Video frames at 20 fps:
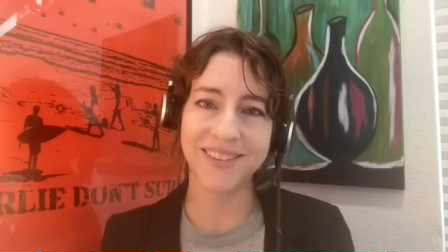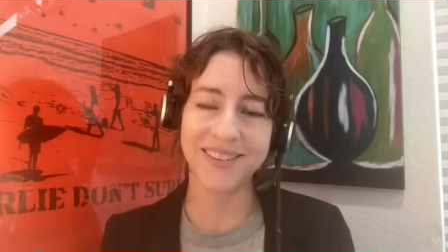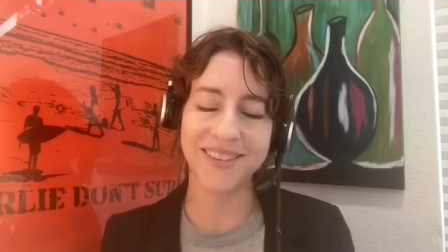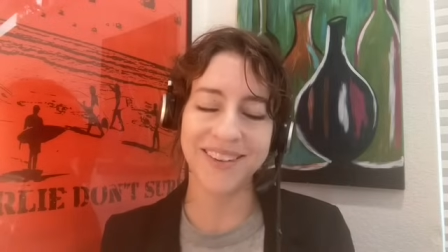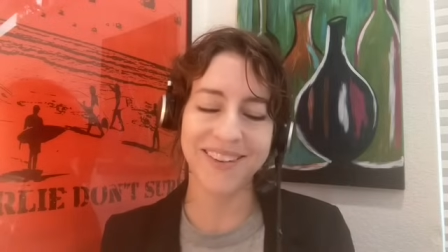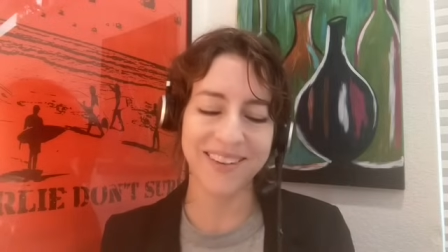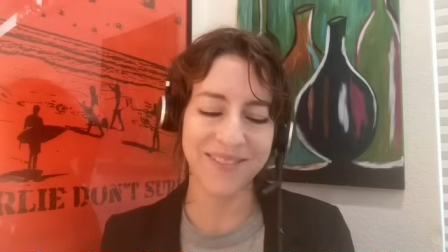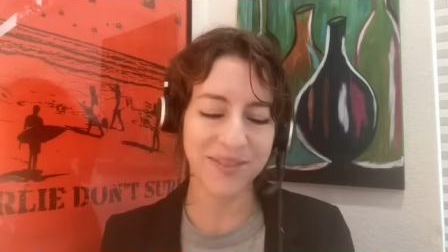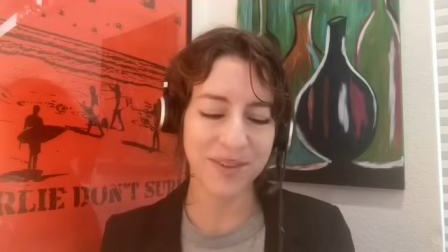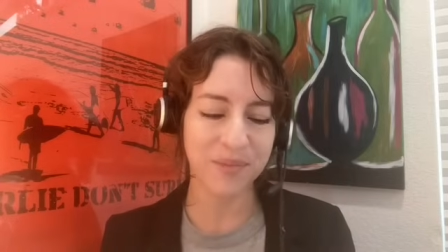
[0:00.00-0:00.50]

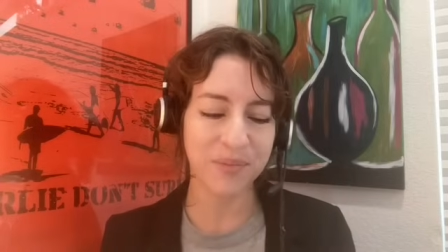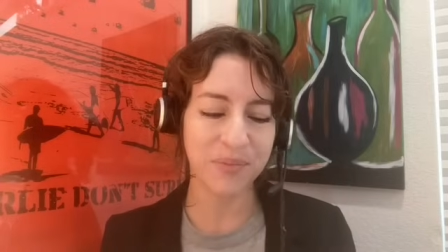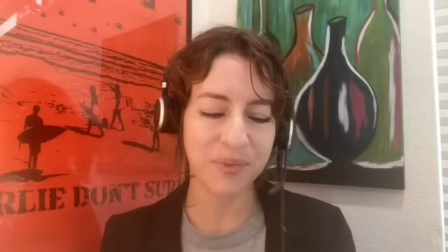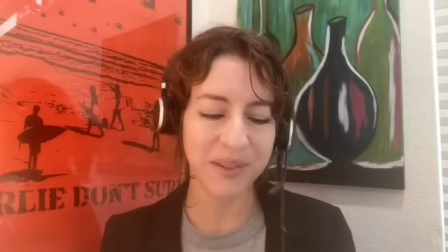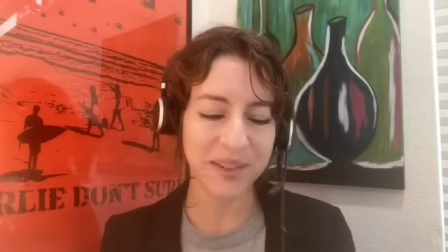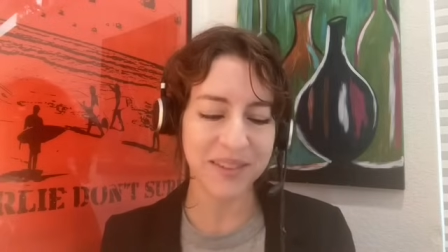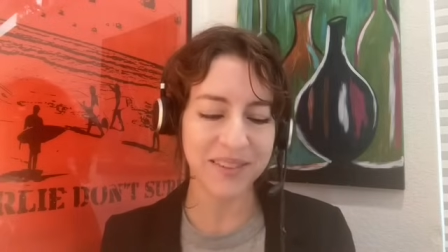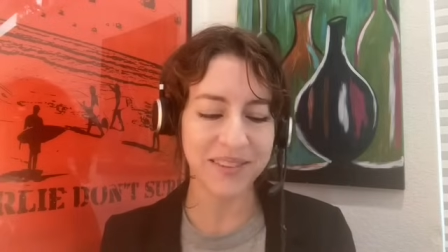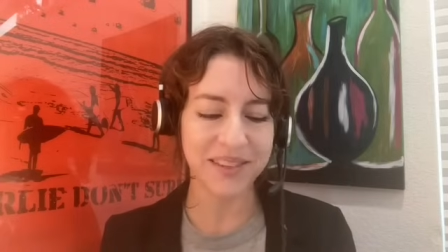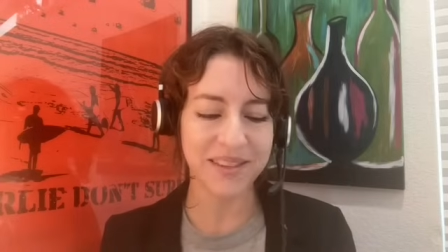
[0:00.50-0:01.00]
have
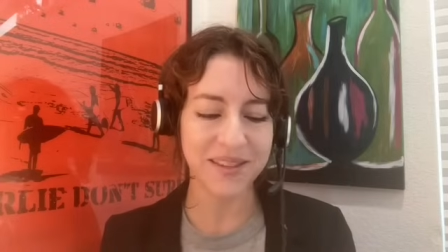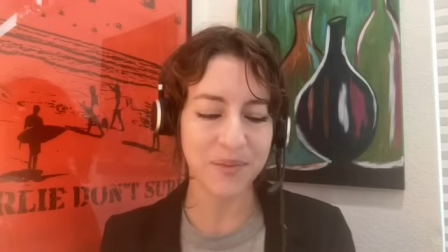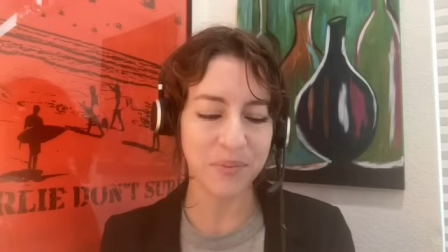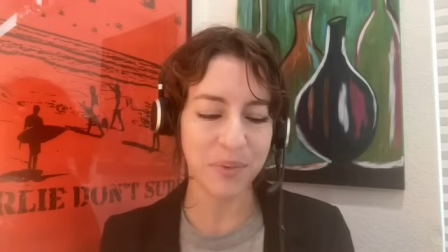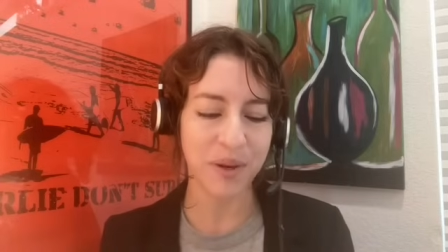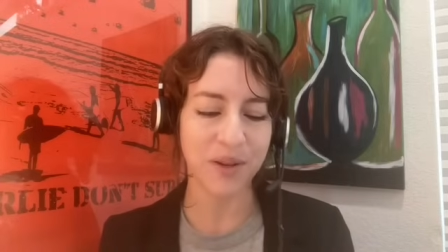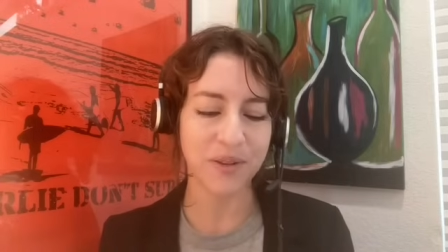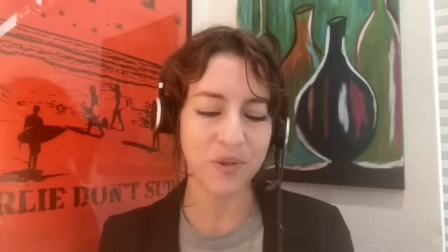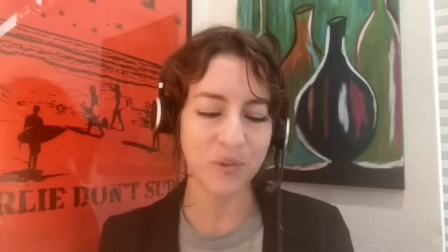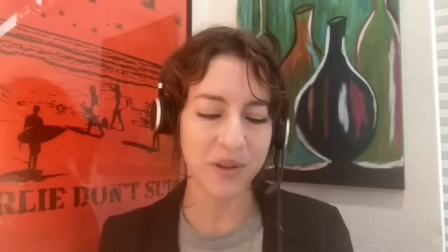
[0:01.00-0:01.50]
completely
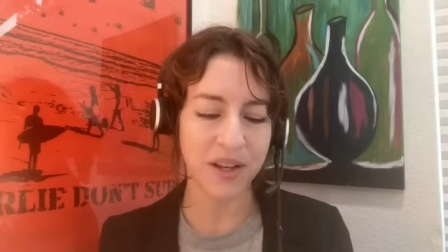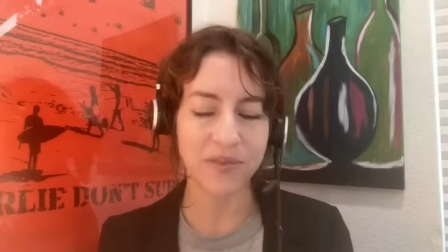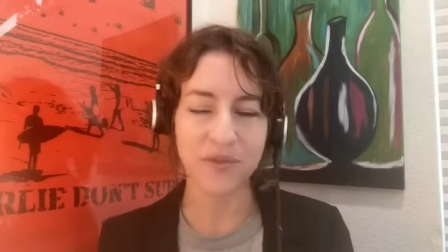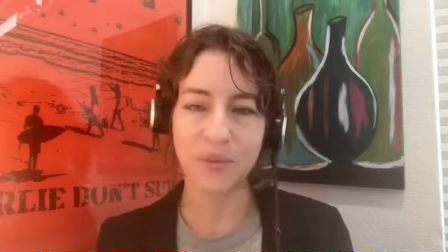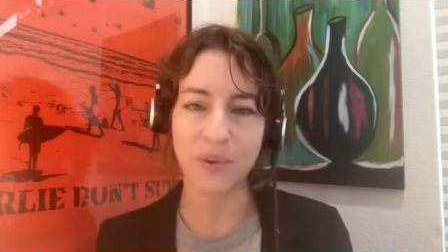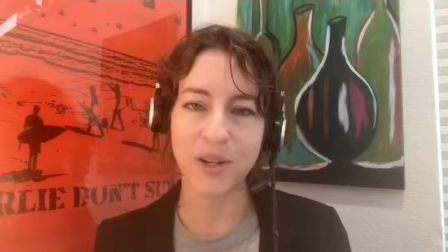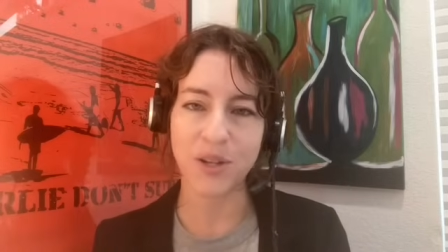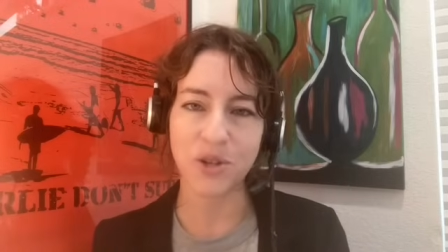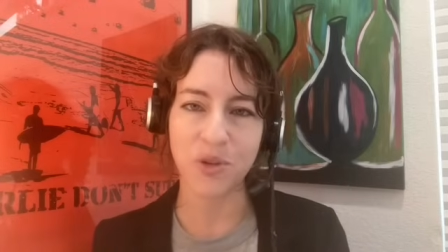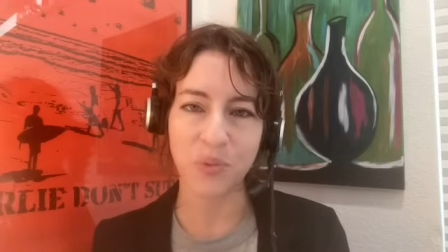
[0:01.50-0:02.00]
debunked what Evan
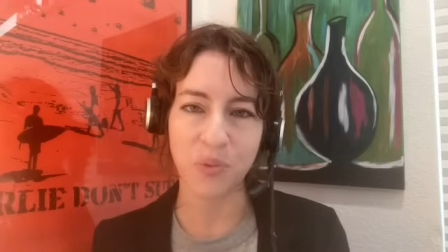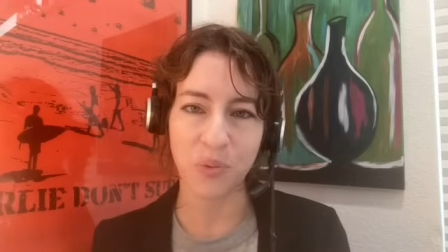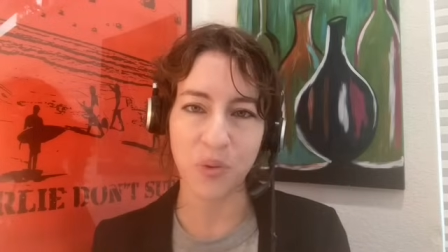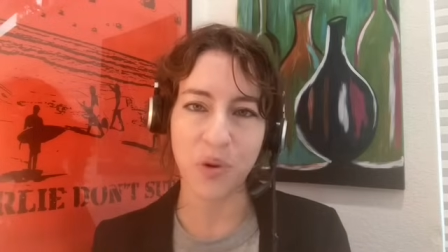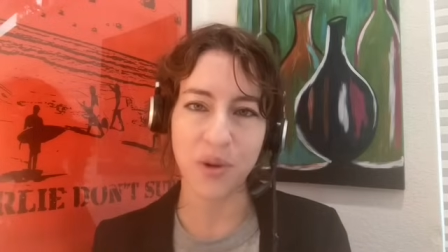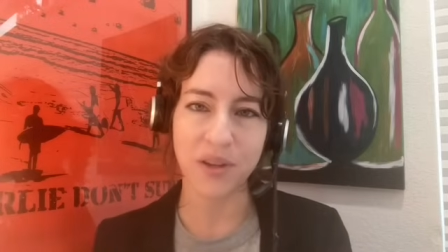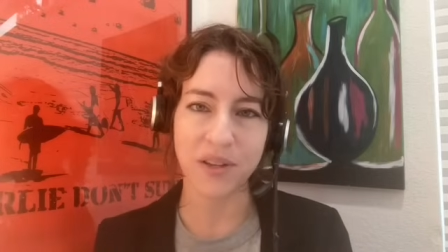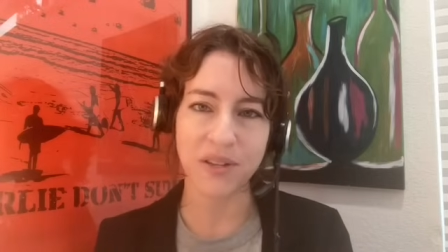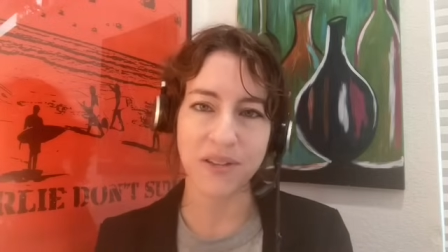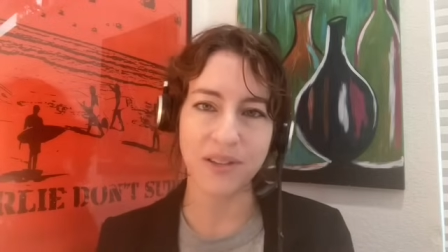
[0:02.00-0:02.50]
Rachel
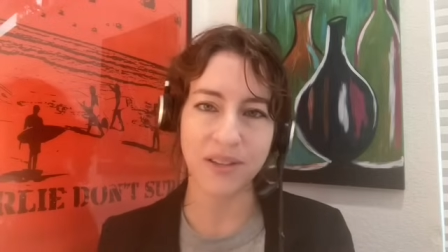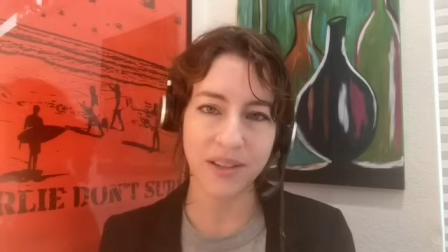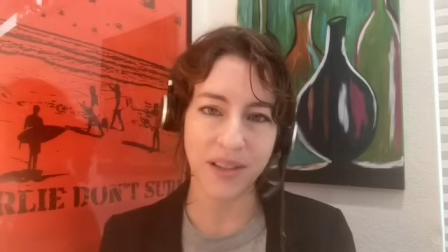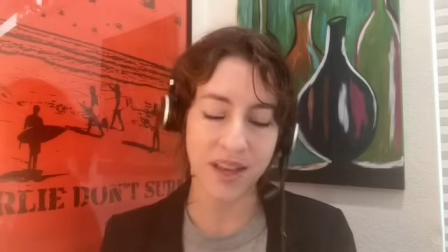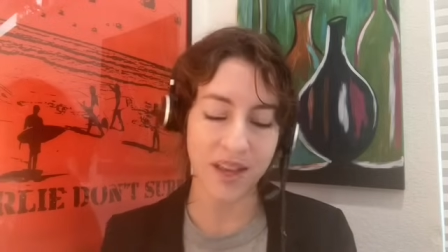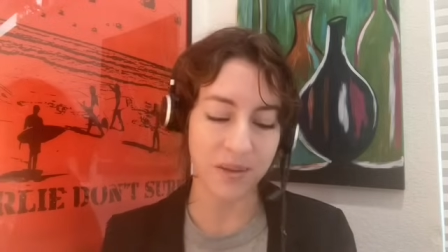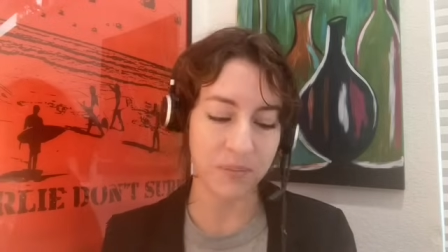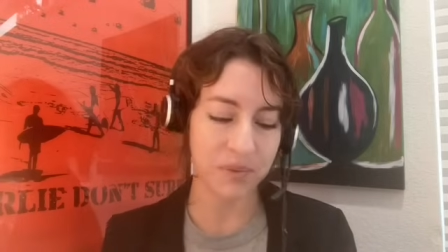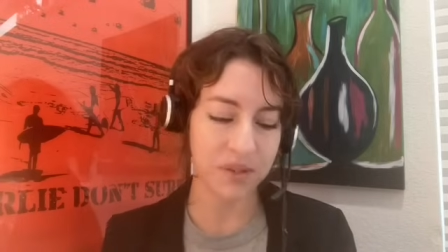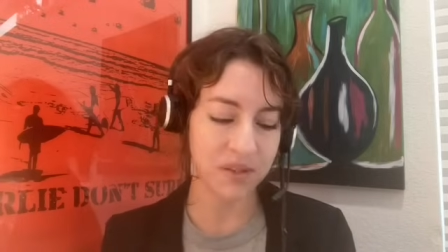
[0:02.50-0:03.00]
Wood
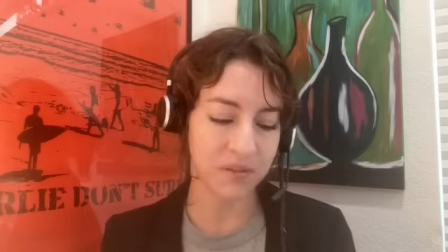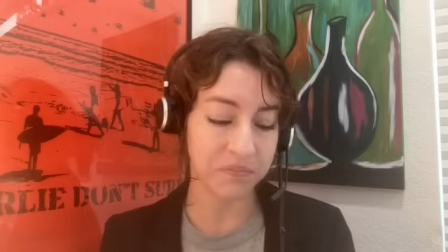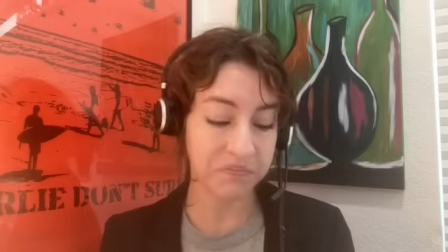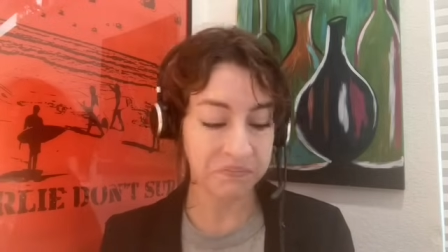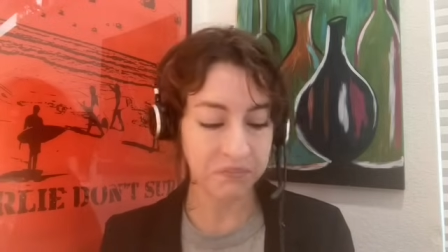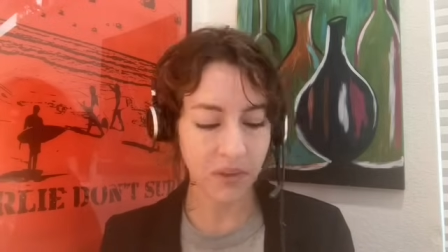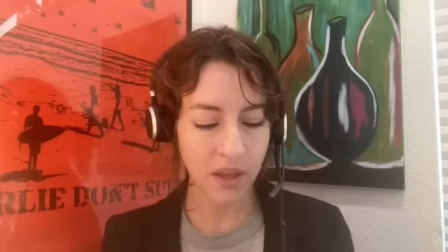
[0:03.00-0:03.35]
claims?